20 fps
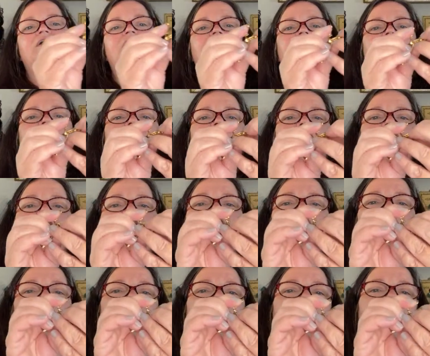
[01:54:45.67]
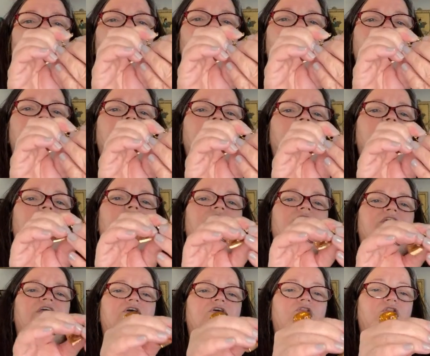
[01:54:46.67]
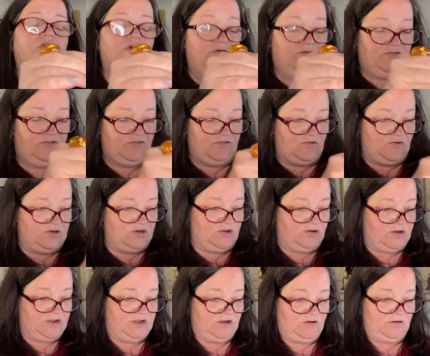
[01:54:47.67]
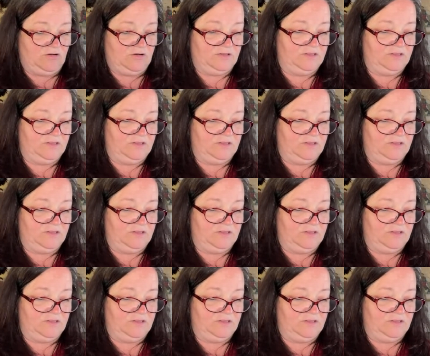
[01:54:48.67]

and it smoothly closes on your ear.